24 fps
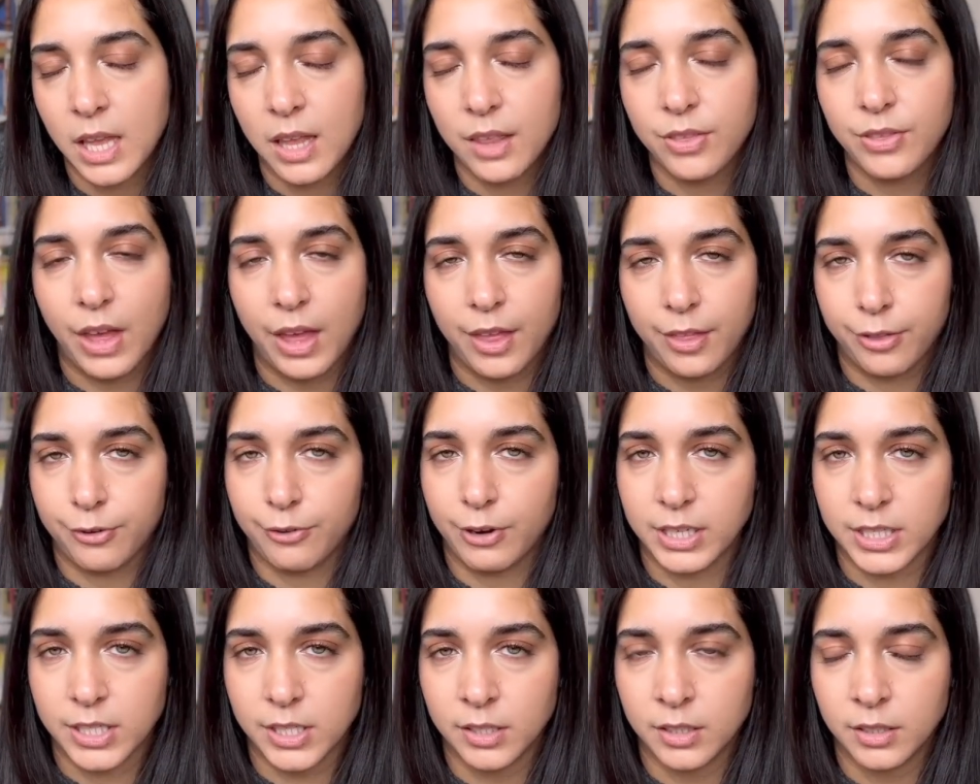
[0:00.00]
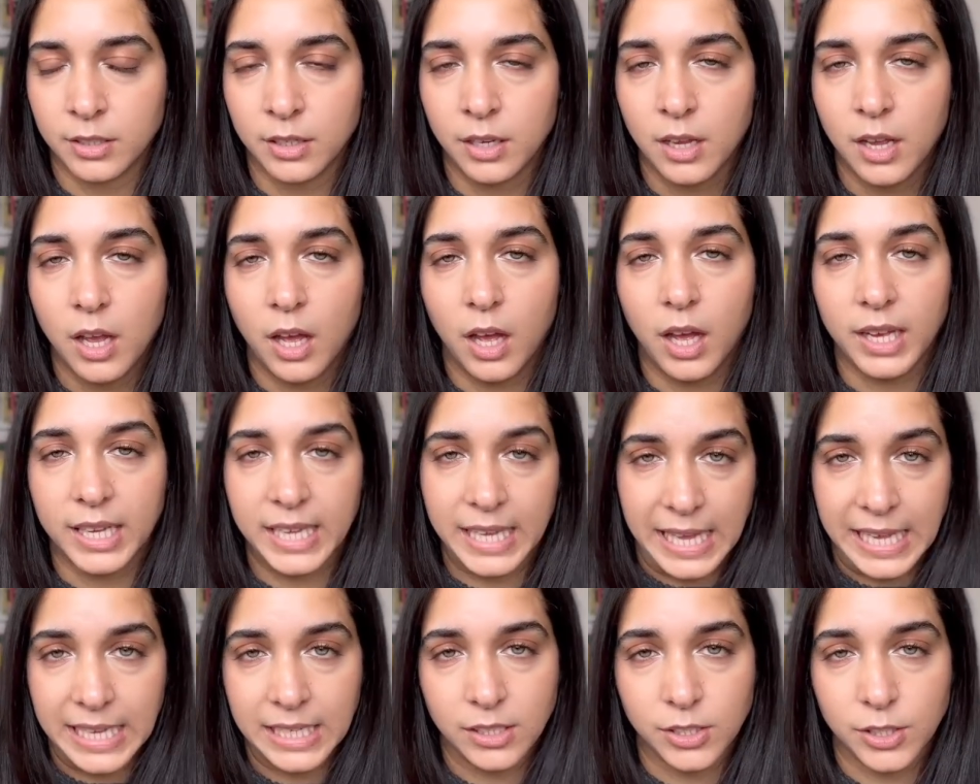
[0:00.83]
that threaten a
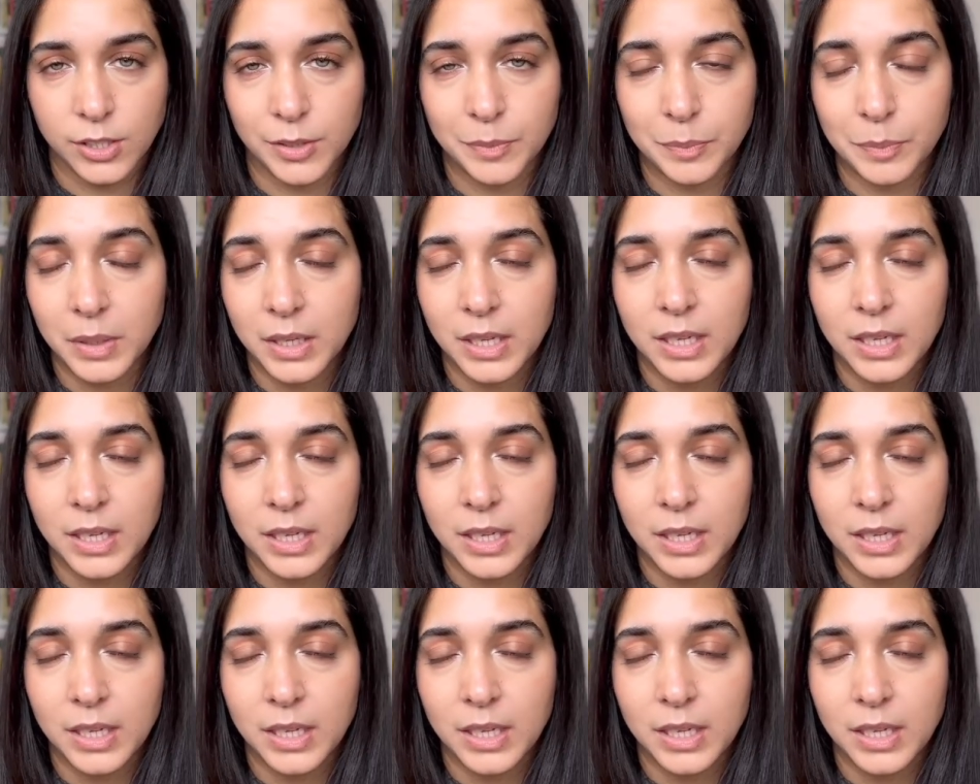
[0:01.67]
kingdom.